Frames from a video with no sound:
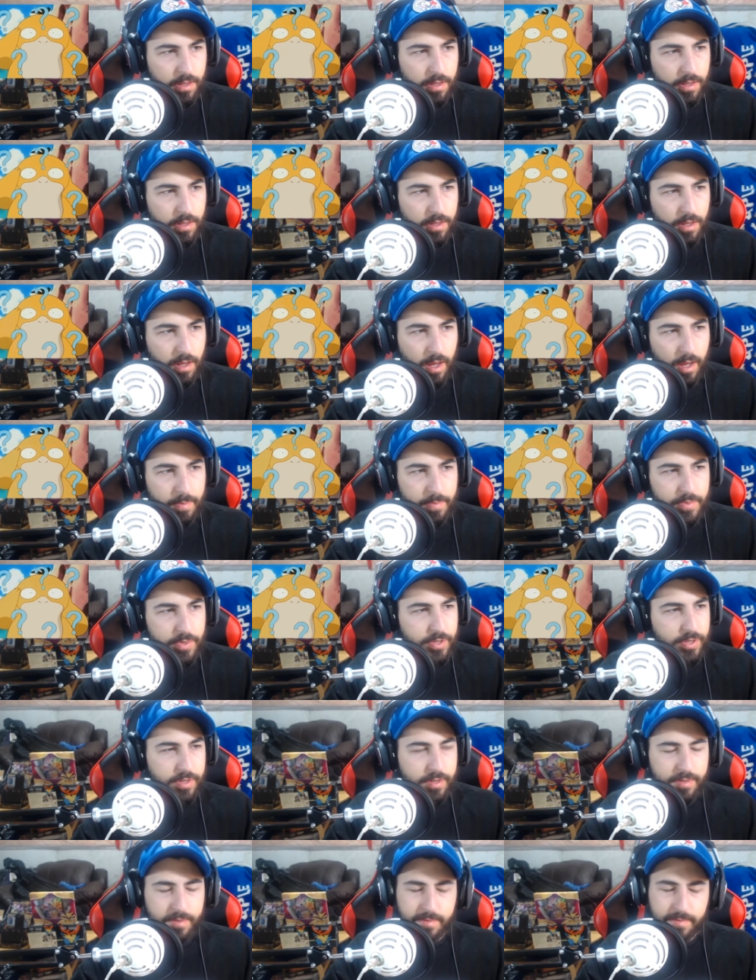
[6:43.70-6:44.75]
I'm
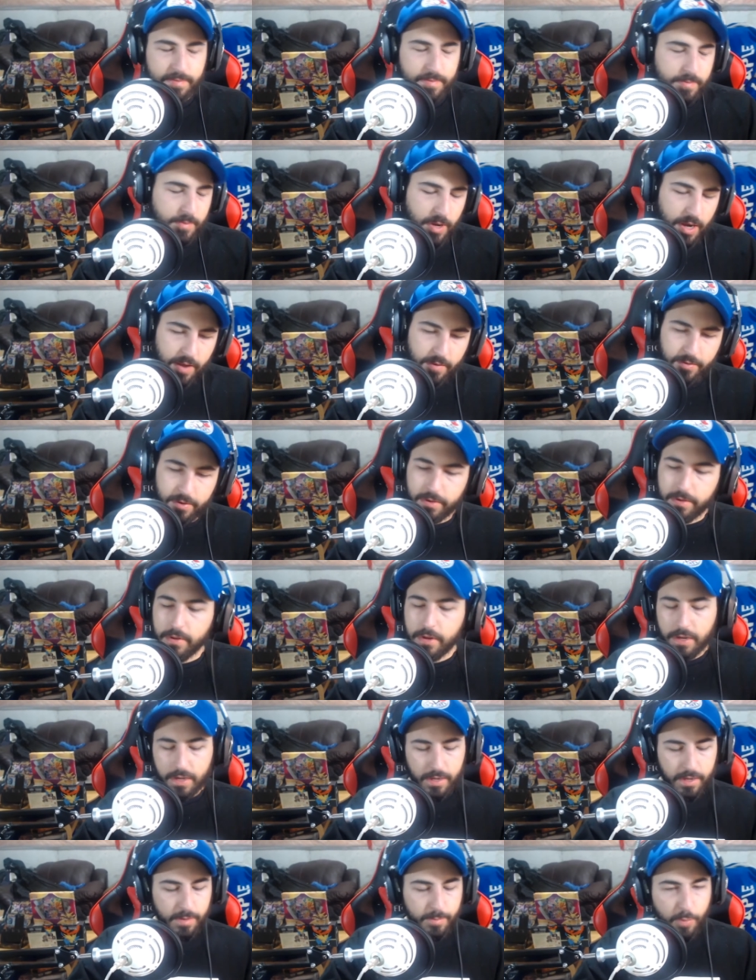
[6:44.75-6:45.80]
just whatever.
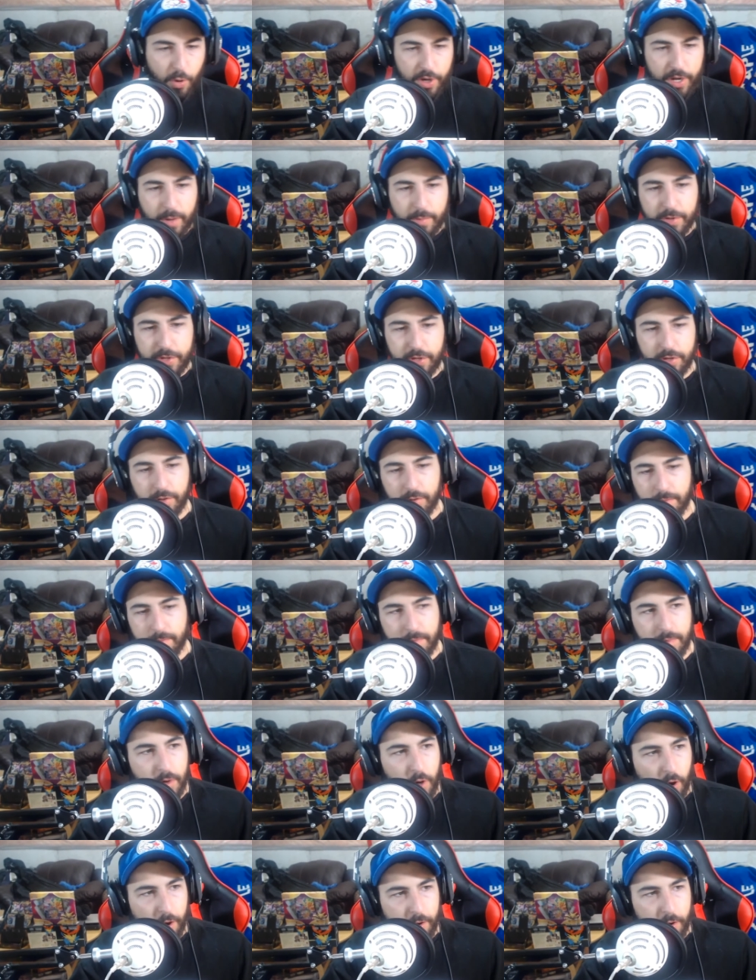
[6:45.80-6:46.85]
Point number 2,
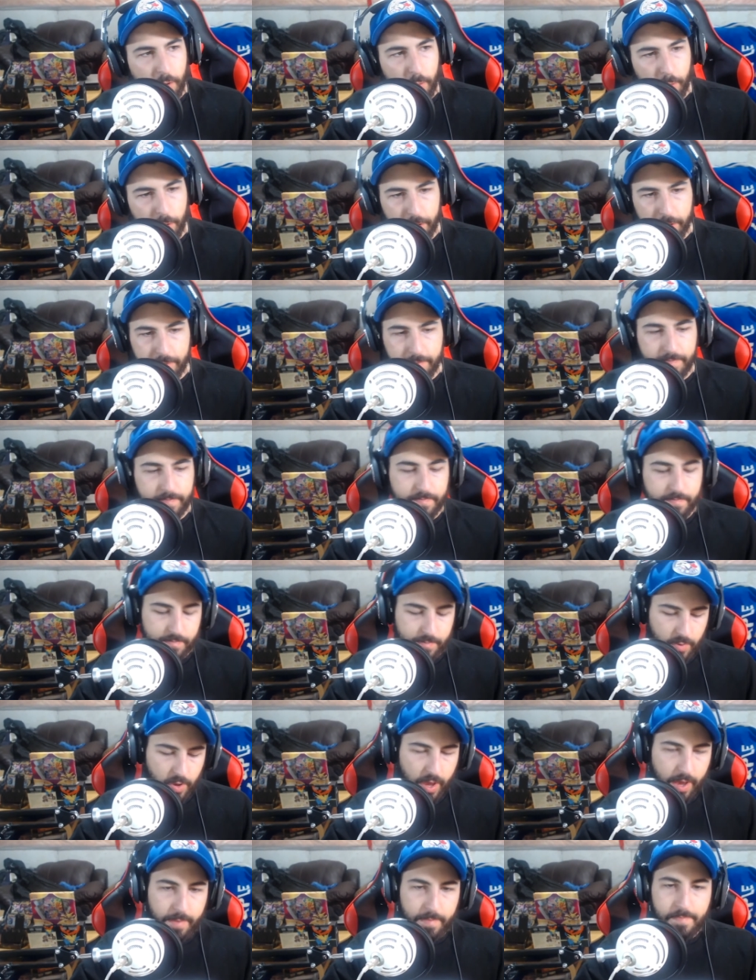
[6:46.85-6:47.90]
card artwork.
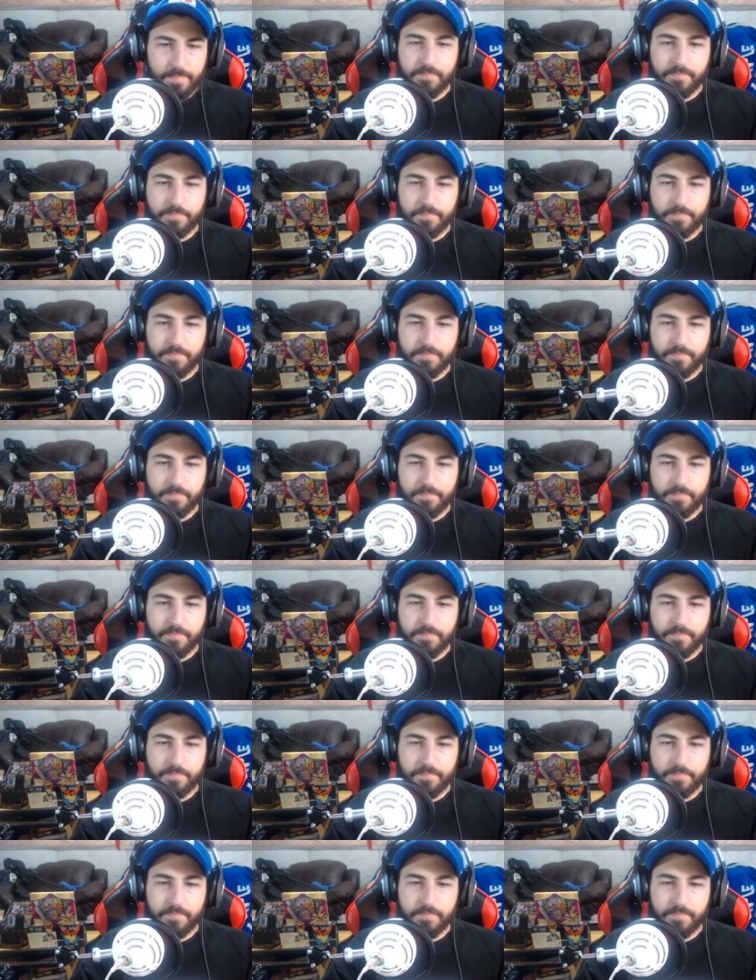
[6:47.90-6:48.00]
Okay,